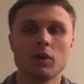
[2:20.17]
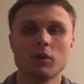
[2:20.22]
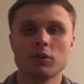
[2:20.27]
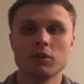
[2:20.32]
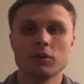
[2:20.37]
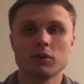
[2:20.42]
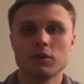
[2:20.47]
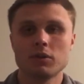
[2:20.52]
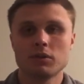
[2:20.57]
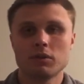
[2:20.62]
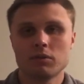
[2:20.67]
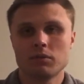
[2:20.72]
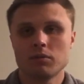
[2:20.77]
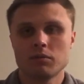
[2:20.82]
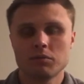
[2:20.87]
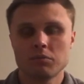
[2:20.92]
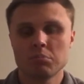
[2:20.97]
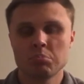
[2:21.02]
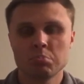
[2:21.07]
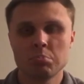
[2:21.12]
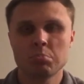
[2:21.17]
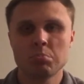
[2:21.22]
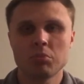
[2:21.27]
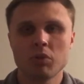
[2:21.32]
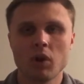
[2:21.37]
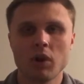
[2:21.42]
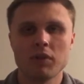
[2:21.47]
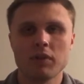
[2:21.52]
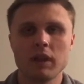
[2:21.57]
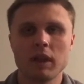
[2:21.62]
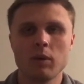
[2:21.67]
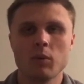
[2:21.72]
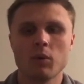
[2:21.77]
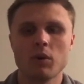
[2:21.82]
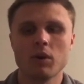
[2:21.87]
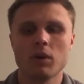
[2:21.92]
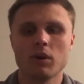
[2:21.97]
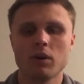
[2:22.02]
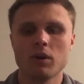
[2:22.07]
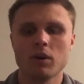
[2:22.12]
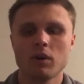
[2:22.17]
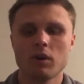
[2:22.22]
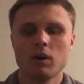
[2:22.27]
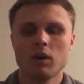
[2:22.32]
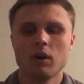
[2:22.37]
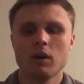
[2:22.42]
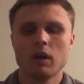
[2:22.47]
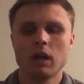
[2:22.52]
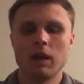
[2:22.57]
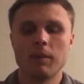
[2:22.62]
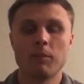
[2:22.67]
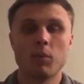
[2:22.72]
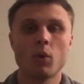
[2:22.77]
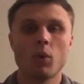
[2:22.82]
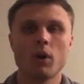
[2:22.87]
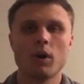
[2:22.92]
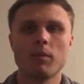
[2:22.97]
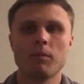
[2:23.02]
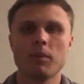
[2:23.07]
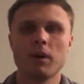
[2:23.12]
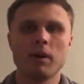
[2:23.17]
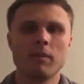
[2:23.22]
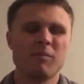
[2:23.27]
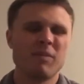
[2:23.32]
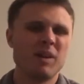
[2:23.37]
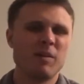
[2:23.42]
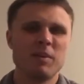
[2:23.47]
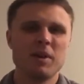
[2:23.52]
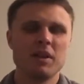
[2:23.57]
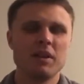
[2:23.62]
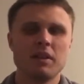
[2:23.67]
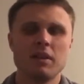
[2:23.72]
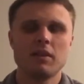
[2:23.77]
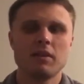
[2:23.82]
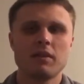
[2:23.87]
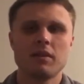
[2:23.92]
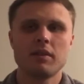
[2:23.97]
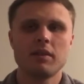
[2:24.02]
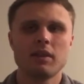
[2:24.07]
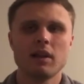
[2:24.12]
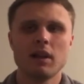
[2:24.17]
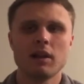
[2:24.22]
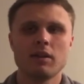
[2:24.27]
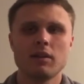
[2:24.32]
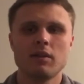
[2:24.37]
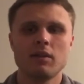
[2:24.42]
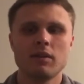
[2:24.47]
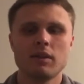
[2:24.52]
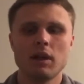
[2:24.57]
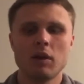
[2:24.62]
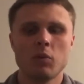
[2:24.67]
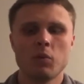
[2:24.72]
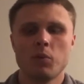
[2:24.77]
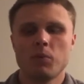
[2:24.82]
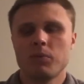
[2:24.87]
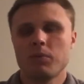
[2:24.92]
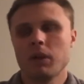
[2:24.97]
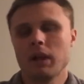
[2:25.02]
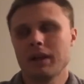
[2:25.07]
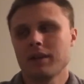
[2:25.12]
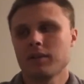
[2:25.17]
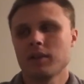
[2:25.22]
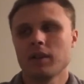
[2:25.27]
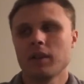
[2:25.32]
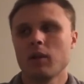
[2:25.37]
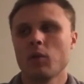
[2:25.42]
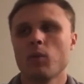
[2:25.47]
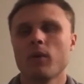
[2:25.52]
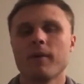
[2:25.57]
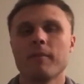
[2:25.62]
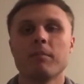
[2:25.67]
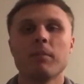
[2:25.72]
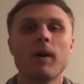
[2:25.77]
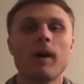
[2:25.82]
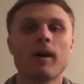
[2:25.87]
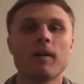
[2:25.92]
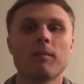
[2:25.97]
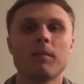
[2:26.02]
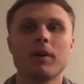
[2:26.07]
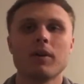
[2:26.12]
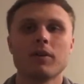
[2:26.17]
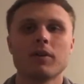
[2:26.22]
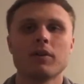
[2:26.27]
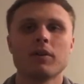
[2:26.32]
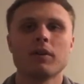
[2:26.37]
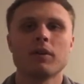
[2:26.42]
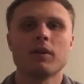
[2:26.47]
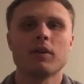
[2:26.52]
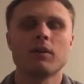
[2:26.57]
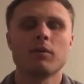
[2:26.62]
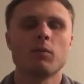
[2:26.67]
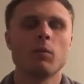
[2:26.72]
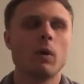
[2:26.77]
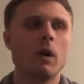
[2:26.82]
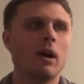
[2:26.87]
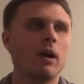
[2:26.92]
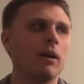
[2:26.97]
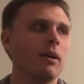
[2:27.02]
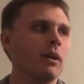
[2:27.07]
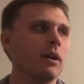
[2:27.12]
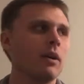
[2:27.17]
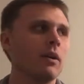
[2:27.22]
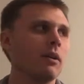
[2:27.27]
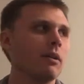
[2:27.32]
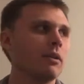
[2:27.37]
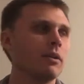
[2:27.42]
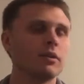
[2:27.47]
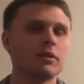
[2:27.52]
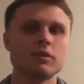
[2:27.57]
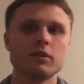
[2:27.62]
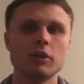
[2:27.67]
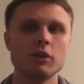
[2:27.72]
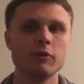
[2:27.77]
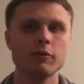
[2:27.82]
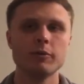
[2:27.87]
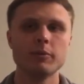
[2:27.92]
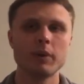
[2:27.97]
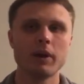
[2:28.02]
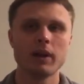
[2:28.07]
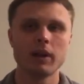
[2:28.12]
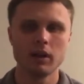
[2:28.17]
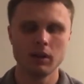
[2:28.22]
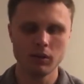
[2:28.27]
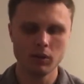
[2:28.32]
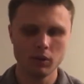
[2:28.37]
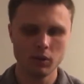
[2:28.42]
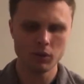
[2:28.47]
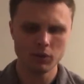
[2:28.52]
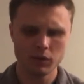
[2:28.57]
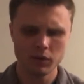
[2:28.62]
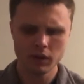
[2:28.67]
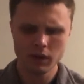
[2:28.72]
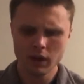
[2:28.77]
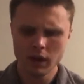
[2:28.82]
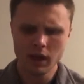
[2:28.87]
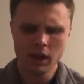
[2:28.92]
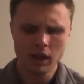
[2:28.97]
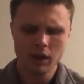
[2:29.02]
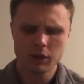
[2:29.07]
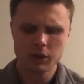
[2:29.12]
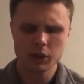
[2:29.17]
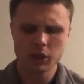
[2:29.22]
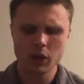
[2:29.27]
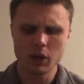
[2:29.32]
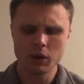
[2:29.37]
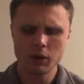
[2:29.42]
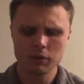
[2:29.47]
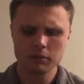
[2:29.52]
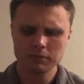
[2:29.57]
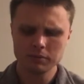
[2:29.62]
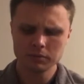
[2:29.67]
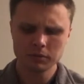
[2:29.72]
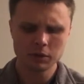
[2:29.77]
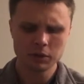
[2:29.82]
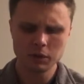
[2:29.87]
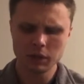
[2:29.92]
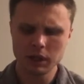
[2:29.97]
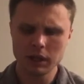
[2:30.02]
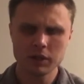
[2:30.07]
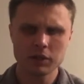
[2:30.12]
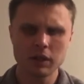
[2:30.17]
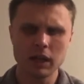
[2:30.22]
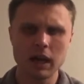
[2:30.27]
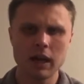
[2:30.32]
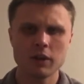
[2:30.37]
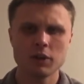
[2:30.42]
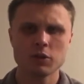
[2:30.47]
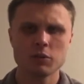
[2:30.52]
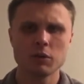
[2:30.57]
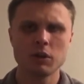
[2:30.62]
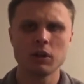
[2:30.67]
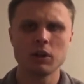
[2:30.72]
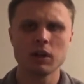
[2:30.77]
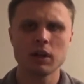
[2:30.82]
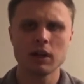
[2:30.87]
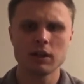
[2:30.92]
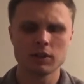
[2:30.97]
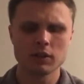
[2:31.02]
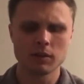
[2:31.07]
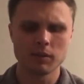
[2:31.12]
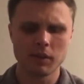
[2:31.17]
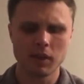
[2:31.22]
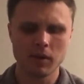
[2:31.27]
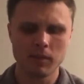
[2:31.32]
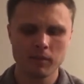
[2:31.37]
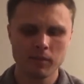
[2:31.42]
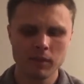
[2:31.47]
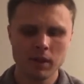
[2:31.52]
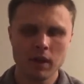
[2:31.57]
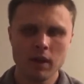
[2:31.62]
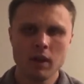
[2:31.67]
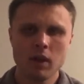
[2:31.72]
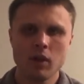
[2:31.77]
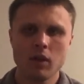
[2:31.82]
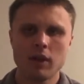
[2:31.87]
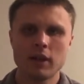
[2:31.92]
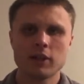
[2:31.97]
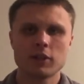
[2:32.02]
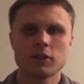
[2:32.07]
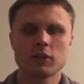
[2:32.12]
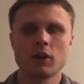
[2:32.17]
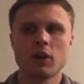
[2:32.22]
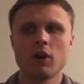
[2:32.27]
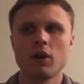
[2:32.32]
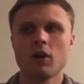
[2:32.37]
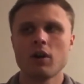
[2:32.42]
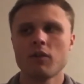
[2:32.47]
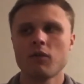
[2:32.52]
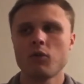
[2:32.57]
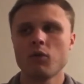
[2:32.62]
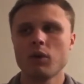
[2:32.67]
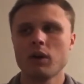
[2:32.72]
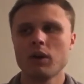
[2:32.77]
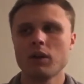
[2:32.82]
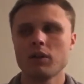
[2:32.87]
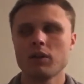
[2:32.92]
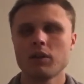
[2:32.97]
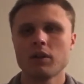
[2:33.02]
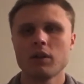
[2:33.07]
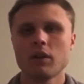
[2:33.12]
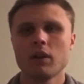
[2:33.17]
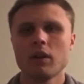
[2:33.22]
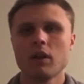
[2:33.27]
just thought they were important, but maybe they like I said, they weren't blockbuster where it's huge breaking news. So I just want to look at some of them. Let's start off with